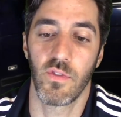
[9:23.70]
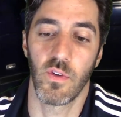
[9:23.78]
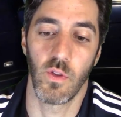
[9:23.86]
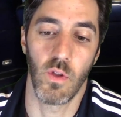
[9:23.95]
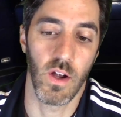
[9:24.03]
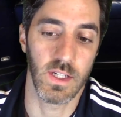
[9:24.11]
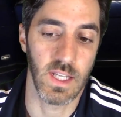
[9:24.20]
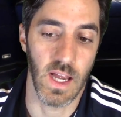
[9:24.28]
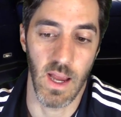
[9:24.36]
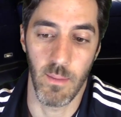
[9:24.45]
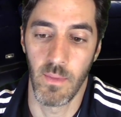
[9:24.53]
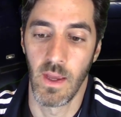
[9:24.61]
for a long
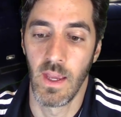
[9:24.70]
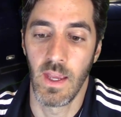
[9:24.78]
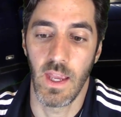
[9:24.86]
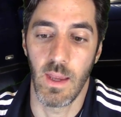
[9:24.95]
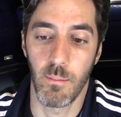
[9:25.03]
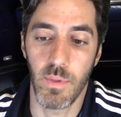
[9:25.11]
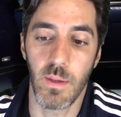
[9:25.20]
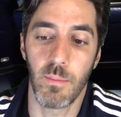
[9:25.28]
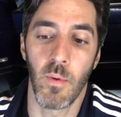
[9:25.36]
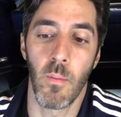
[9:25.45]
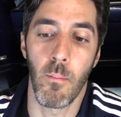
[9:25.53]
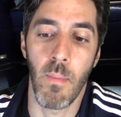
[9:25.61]
time, and
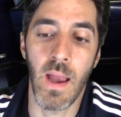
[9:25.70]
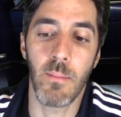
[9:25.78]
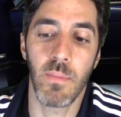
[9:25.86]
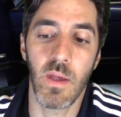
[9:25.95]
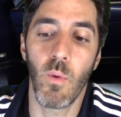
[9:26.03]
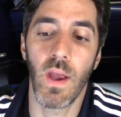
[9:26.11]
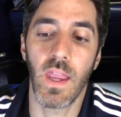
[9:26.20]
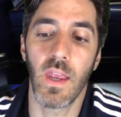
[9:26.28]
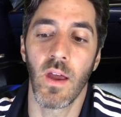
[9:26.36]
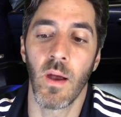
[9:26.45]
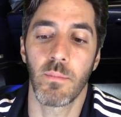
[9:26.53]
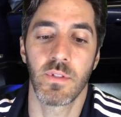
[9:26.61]
people might be
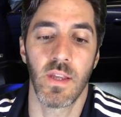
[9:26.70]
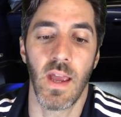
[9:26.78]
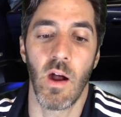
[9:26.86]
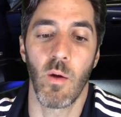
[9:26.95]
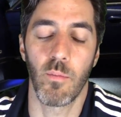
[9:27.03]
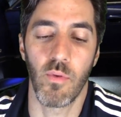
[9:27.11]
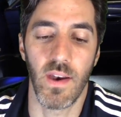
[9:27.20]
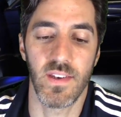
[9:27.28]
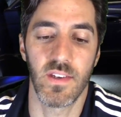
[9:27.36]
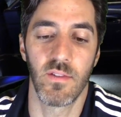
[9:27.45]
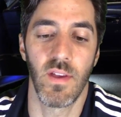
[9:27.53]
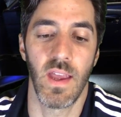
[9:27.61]
waking up to how
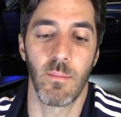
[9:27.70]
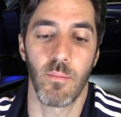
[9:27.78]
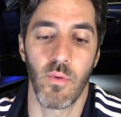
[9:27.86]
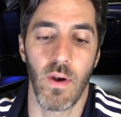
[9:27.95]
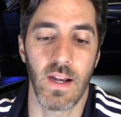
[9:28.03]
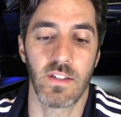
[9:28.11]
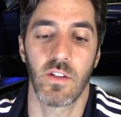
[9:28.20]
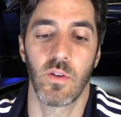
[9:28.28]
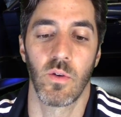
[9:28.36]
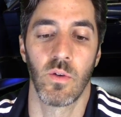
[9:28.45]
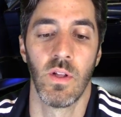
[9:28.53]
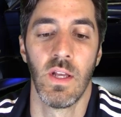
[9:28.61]
impressive and
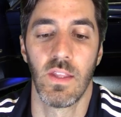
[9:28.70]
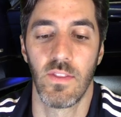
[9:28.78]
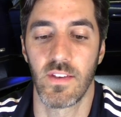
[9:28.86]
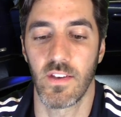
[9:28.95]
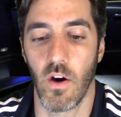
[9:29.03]
practical this